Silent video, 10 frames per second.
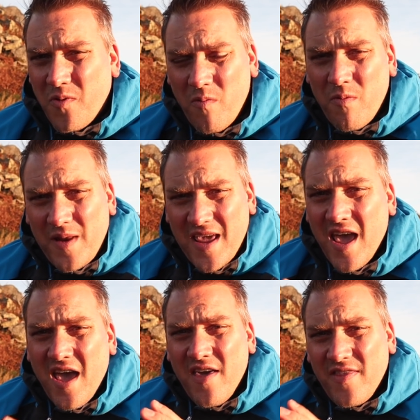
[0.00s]
Probably
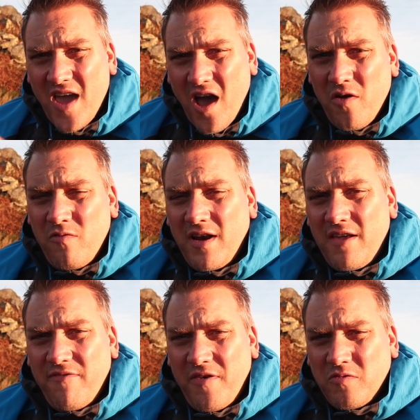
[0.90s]
the
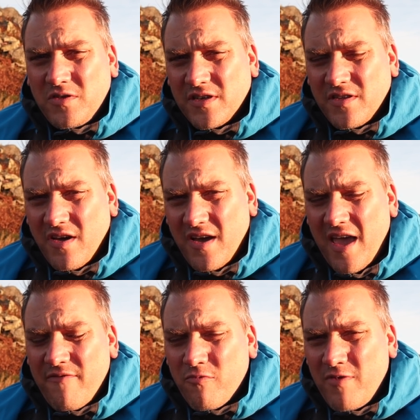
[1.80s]
only filter that I
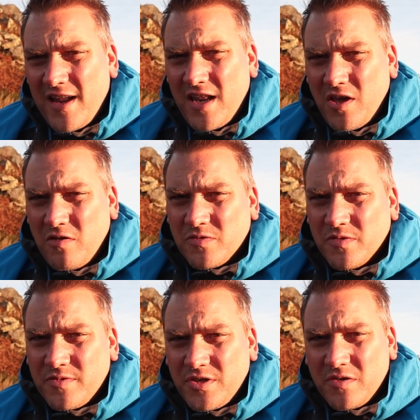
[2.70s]
ever really use
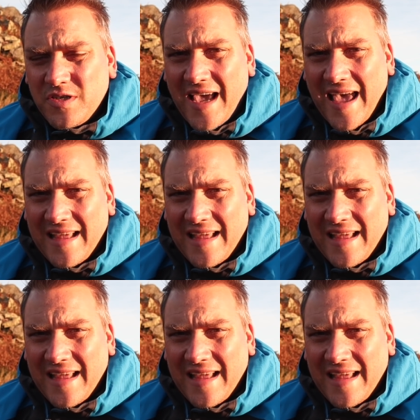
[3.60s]
when I'm shooting